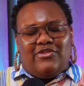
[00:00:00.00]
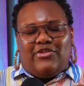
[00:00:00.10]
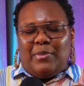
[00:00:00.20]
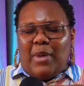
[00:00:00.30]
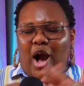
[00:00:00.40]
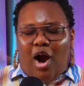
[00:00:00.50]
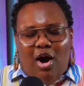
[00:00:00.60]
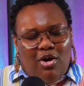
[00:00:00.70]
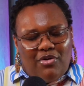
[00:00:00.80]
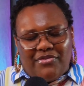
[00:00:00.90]
from
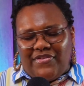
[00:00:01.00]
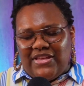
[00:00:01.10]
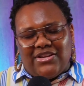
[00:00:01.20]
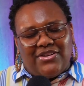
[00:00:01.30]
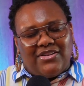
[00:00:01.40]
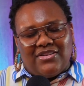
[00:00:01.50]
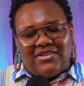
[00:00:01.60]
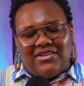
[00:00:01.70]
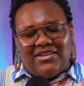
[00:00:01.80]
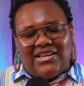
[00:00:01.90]
all fear,
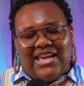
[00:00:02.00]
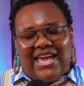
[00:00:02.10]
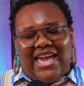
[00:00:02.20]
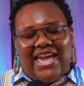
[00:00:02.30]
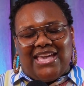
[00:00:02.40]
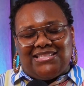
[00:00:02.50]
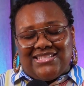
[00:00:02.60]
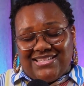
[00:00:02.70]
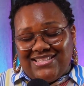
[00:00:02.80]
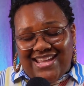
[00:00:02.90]
and
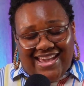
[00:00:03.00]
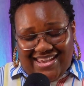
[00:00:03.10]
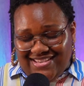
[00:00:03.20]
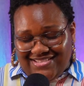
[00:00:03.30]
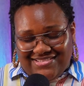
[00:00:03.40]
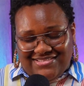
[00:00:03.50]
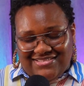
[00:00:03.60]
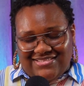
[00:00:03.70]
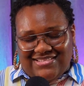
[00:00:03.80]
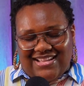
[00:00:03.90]
today
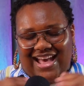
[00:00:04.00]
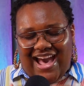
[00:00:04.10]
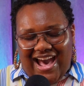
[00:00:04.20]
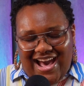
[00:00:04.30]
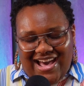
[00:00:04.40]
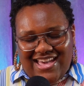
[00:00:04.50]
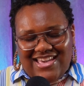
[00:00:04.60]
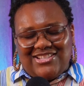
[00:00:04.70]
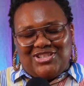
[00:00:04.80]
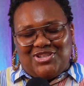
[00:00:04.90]

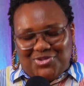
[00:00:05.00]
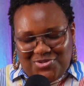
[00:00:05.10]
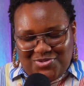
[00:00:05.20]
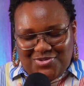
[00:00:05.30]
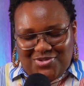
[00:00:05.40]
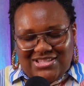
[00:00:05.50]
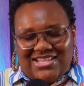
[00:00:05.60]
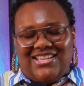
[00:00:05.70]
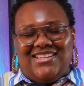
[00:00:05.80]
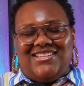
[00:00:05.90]
I choose
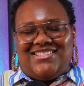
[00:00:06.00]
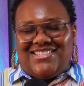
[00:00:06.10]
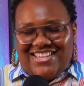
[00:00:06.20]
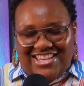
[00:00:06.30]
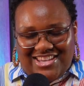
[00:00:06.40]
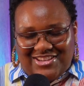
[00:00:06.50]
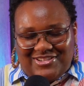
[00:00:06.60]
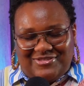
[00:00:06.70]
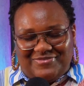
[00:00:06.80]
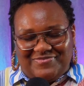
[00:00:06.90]
to
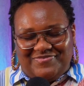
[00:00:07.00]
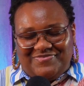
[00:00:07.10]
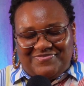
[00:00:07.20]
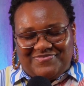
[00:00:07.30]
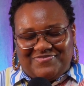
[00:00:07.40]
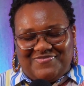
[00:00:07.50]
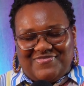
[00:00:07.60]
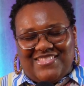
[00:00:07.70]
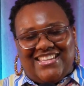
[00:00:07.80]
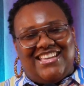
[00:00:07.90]
heal.
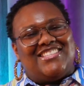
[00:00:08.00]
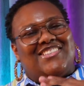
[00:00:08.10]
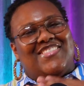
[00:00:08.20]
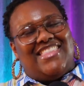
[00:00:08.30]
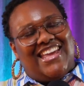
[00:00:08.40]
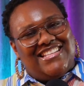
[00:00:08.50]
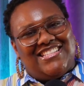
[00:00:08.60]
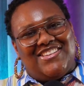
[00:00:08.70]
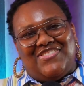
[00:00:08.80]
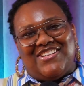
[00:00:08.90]
So that
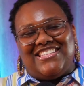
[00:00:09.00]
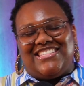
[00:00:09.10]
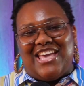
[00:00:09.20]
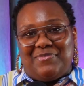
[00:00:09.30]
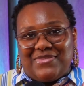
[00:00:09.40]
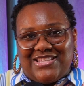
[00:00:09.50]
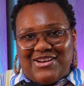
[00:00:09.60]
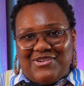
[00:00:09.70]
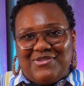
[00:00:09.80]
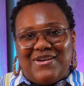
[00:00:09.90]
is it for this
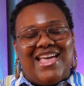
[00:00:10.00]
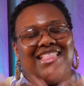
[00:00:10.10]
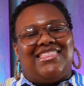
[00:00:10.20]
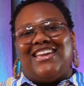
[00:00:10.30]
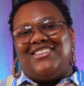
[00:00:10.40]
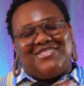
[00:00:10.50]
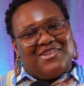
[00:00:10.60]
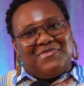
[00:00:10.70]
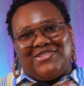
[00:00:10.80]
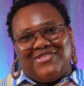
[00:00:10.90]
episode. Thank you
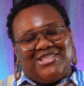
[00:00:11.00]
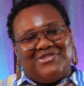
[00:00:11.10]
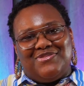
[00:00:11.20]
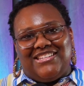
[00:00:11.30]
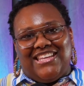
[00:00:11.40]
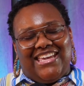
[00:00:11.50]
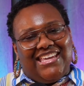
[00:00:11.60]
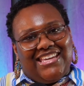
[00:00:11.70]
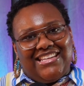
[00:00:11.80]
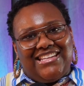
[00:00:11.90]
so much for tuning
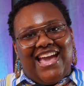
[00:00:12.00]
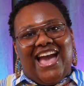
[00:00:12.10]
in.